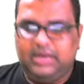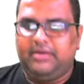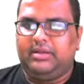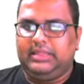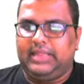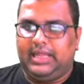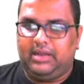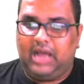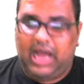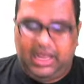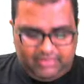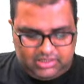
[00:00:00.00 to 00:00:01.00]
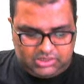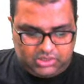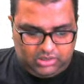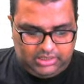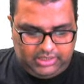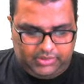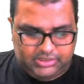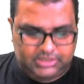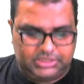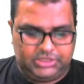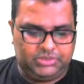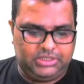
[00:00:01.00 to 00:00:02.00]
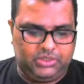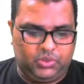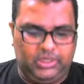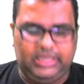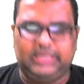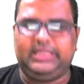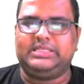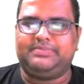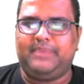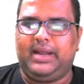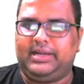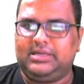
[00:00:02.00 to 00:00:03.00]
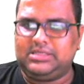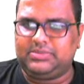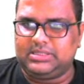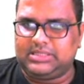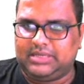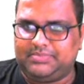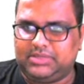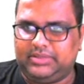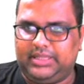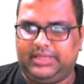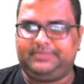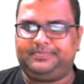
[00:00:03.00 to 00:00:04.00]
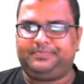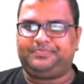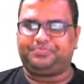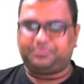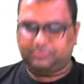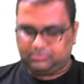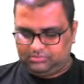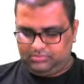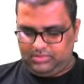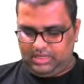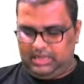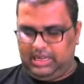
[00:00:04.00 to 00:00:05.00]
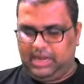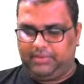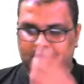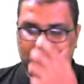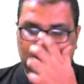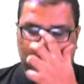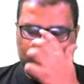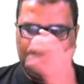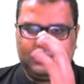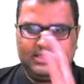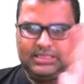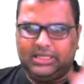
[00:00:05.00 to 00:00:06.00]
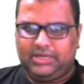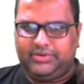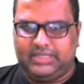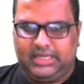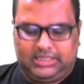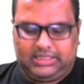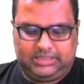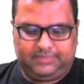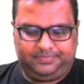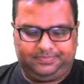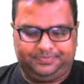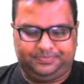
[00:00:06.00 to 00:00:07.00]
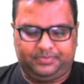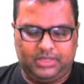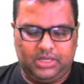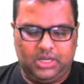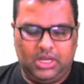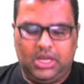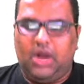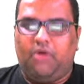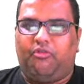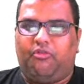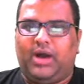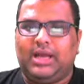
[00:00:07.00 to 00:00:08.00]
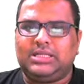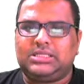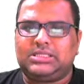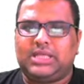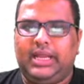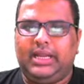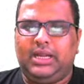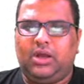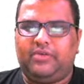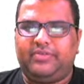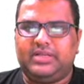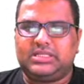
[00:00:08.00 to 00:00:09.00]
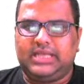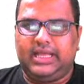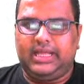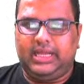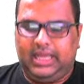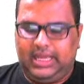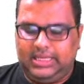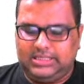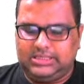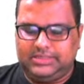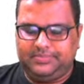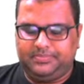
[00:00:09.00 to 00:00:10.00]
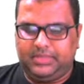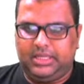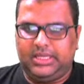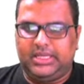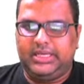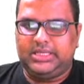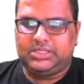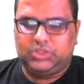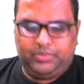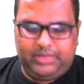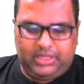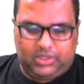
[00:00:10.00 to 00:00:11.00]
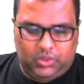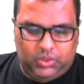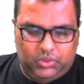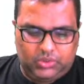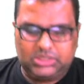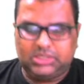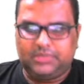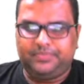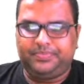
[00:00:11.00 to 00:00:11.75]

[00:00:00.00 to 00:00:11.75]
Then I will solve the questions using only these patterns once observe there. Now this is the question asked. One side of a staircase is to be closed